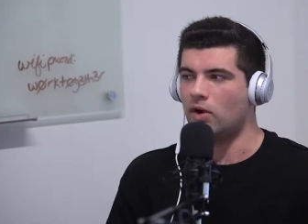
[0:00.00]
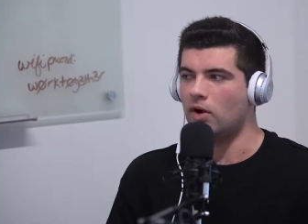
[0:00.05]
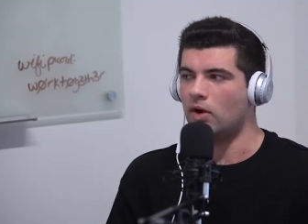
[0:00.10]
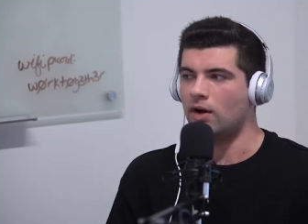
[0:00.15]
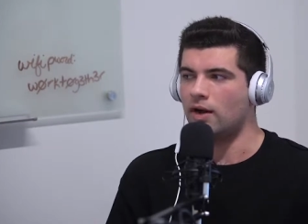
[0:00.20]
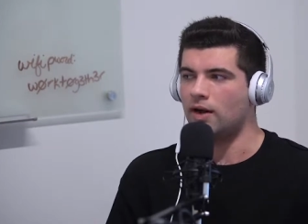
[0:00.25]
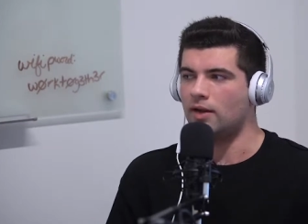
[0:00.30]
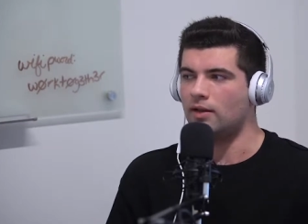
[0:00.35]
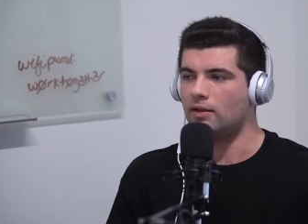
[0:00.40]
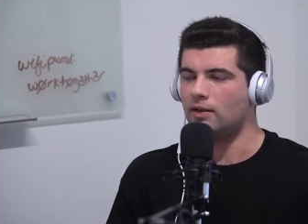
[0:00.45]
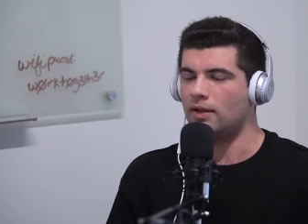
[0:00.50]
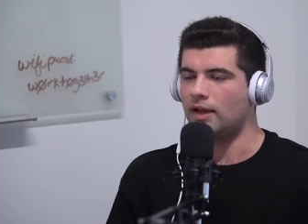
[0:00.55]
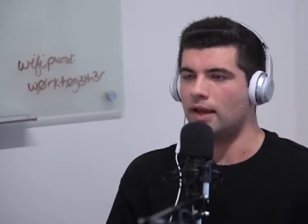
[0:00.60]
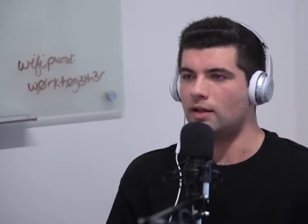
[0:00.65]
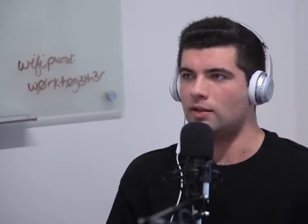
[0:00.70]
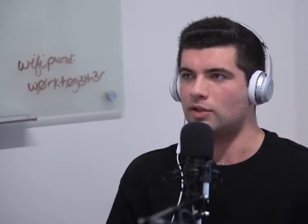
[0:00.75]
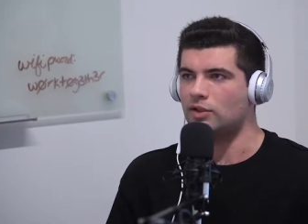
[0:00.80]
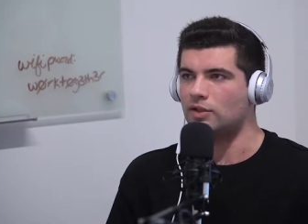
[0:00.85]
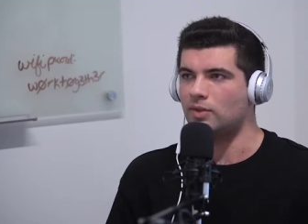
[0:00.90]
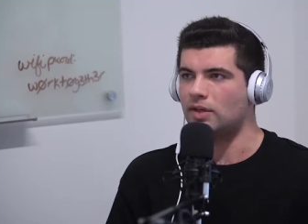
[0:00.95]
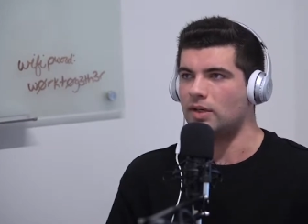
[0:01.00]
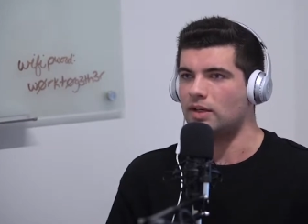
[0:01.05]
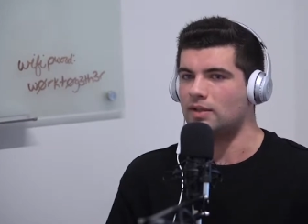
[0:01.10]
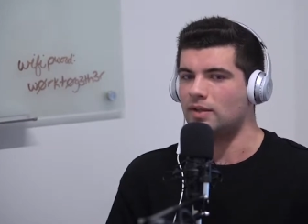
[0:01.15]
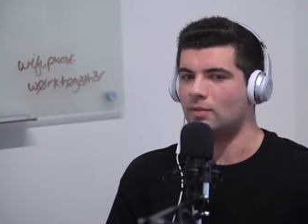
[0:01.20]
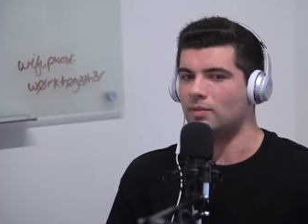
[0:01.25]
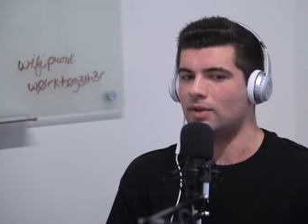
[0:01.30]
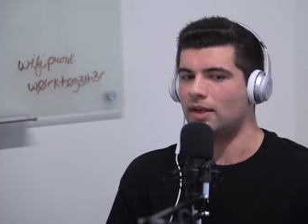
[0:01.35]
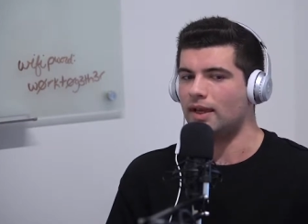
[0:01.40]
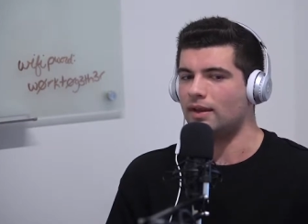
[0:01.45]
on, like, just because
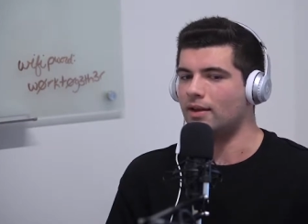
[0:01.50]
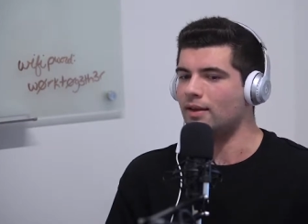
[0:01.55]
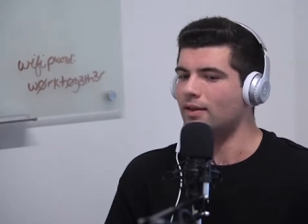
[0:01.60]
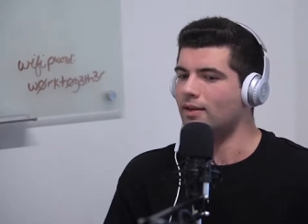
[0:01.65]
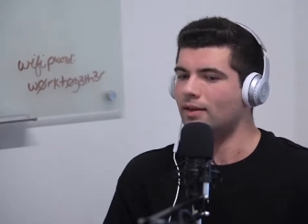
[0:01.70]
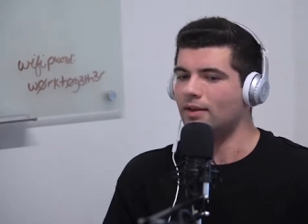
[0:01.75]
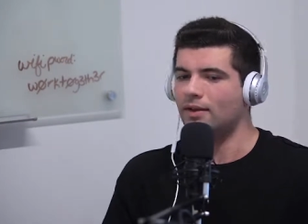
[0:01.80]
I'm like,